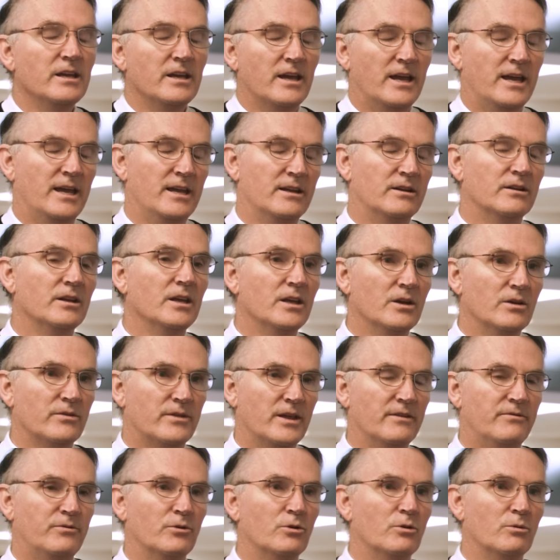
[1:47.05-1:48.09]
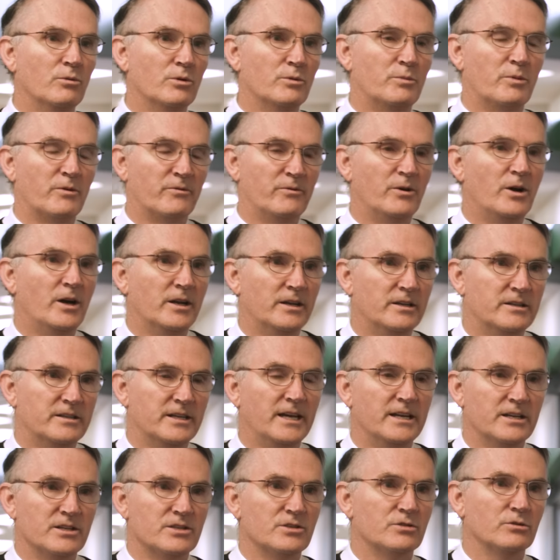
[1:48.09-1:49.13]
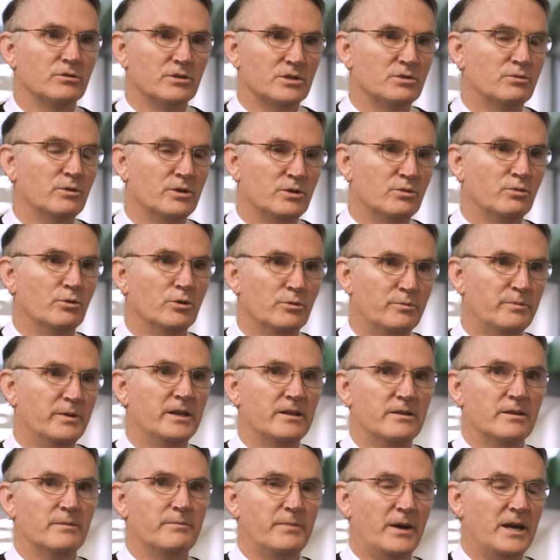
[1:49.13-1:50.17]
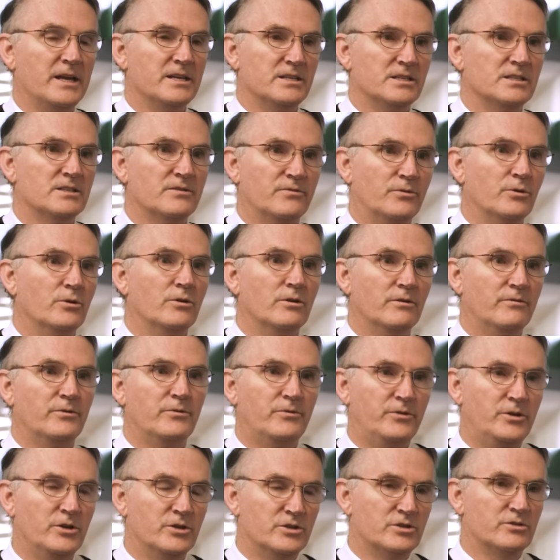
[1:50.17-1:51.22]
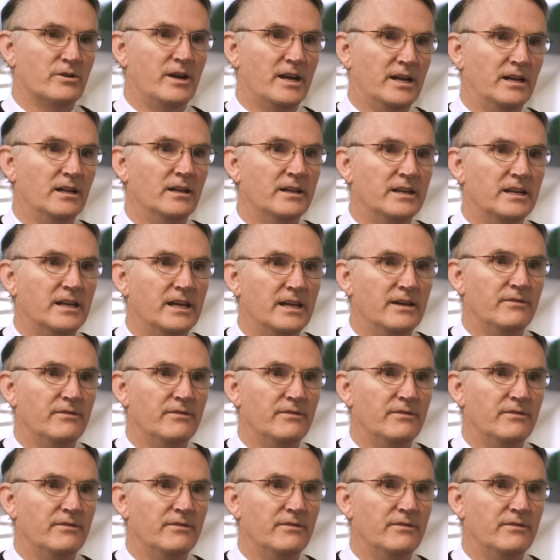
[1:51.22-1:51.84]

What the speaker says: and therefore would provide a data source which would be the basis for future analytic